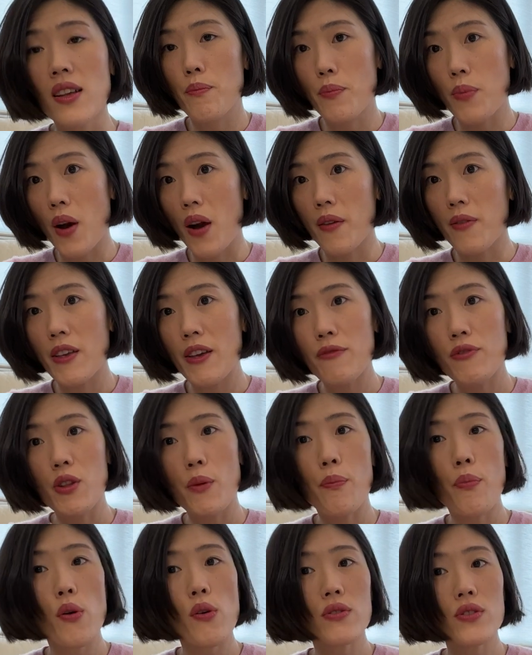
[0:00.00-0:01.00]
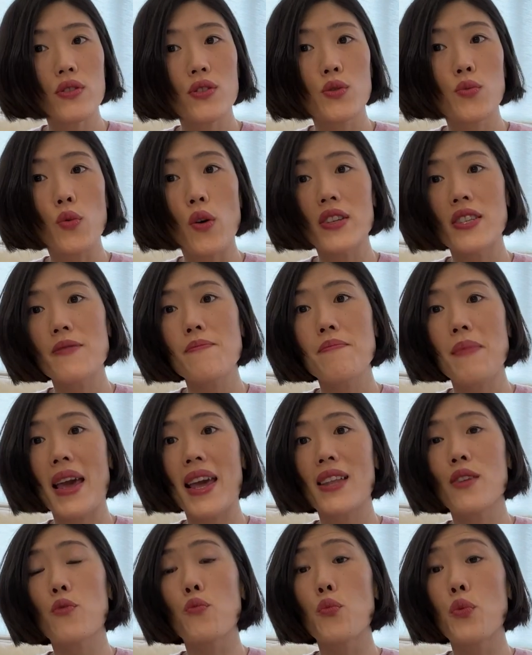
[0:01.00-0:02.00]
But if the purchase wasn't
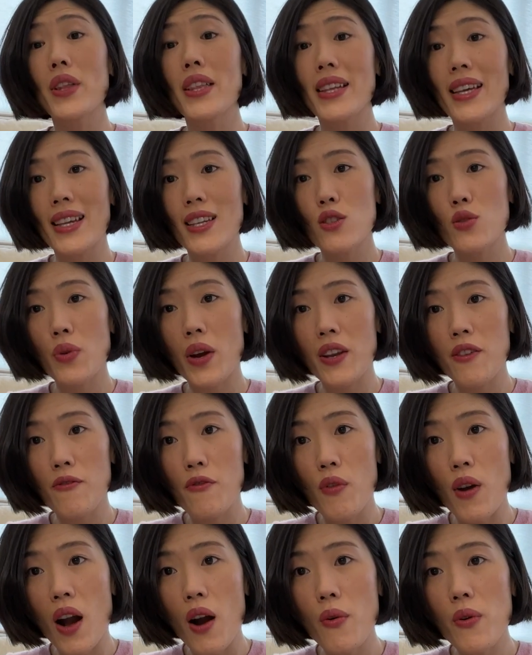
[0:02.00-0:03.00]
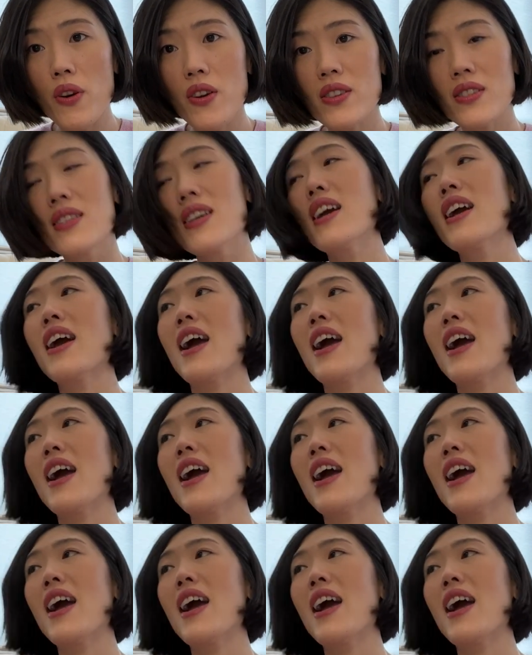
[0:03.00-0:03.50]
made within 24 hours,